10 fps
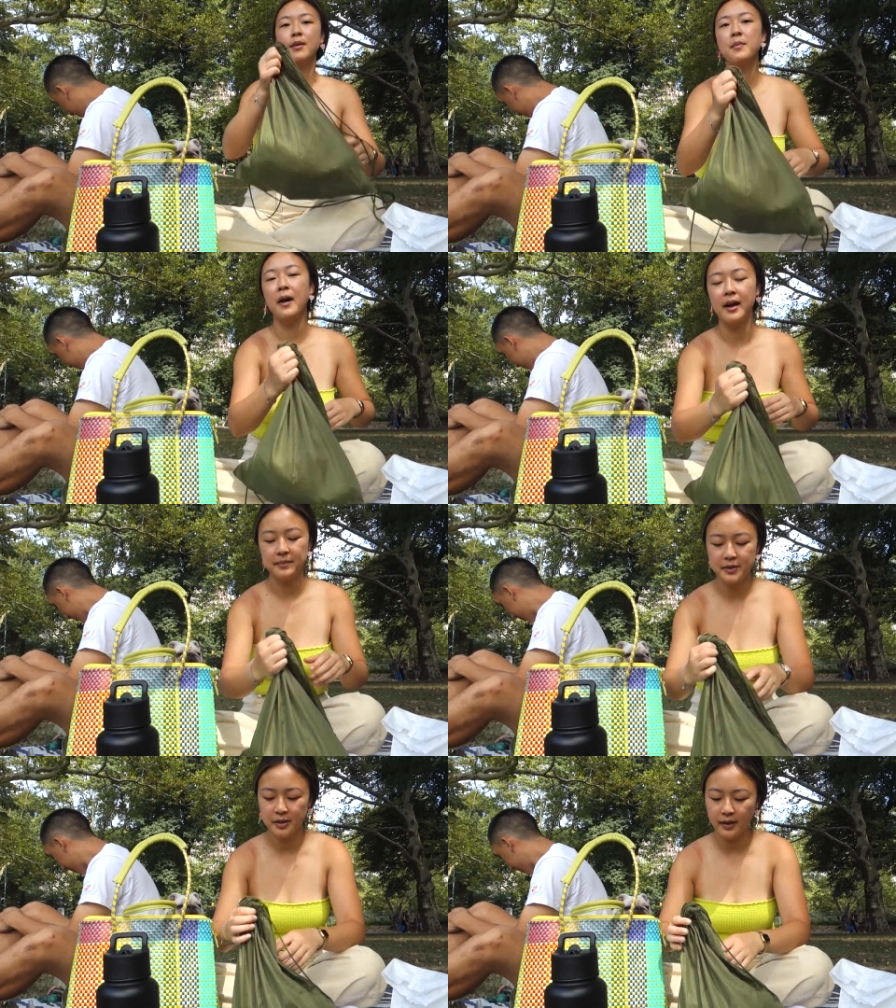what we brought
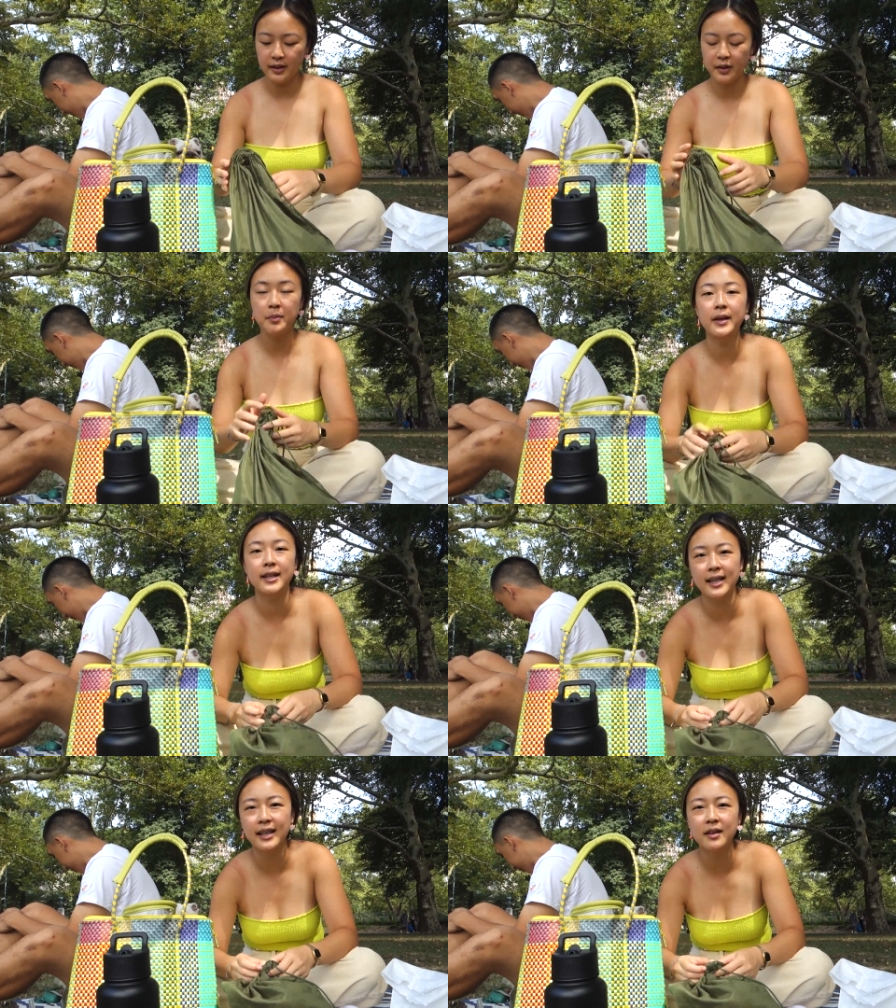to our little
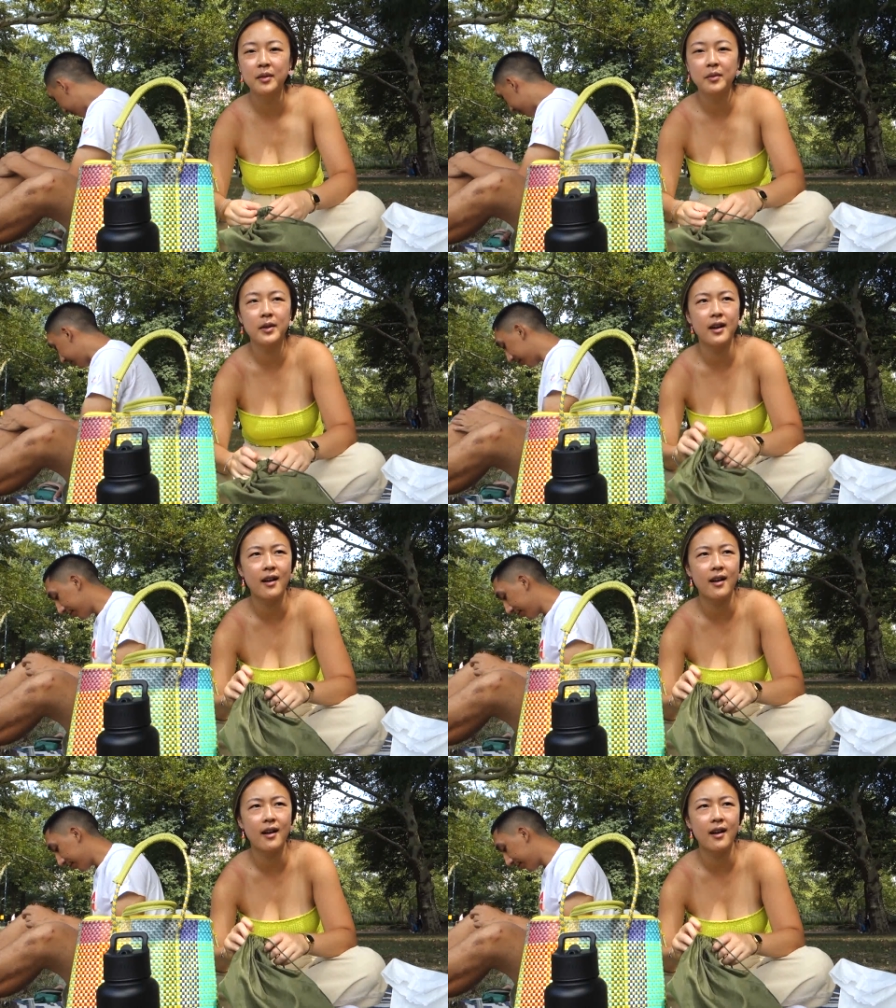picnic. We